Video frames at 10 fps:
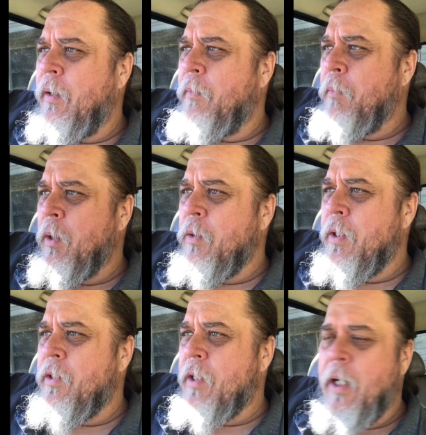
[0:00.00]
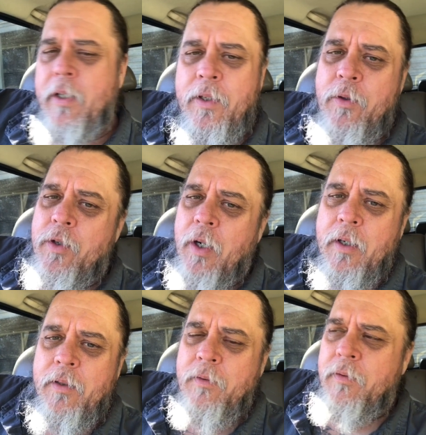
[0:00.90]
Blue is not a new
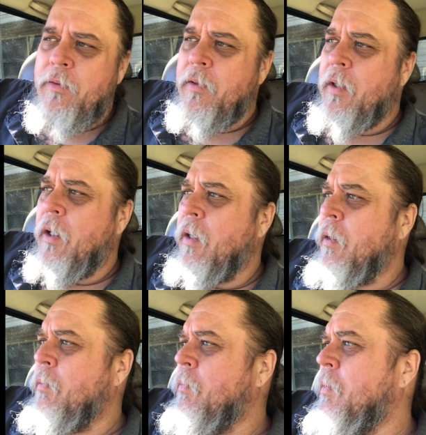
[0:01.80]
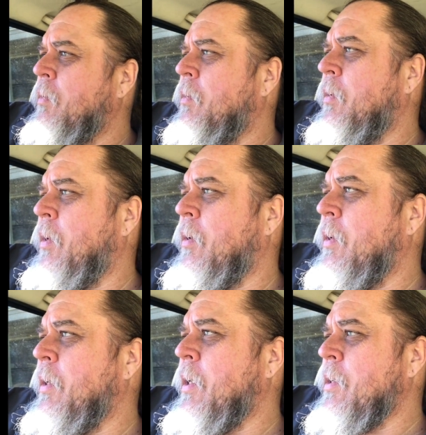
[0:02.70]
truck.
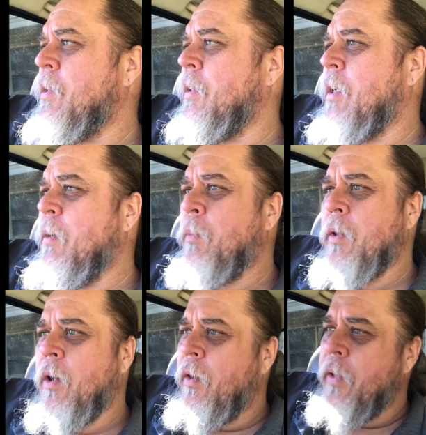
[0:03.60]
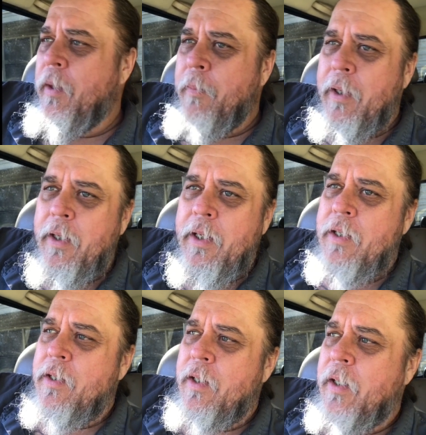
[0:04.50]
It doesn't come with all the
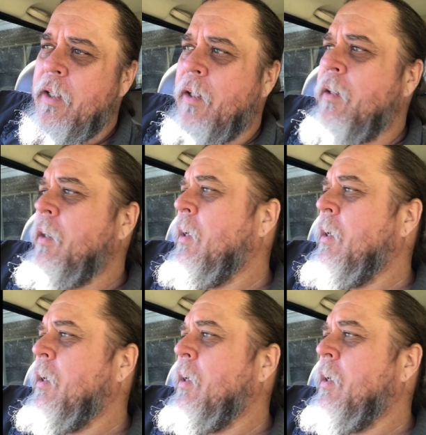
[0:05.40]
amenities that a